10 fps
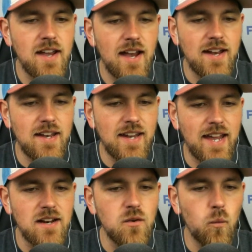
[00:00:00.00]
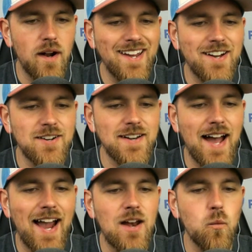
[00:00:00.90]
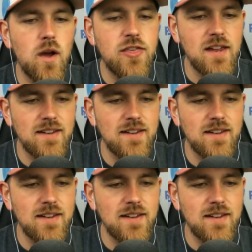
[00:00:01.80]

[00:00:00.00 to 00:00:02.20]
In Indiana, one eight hundred nine with it.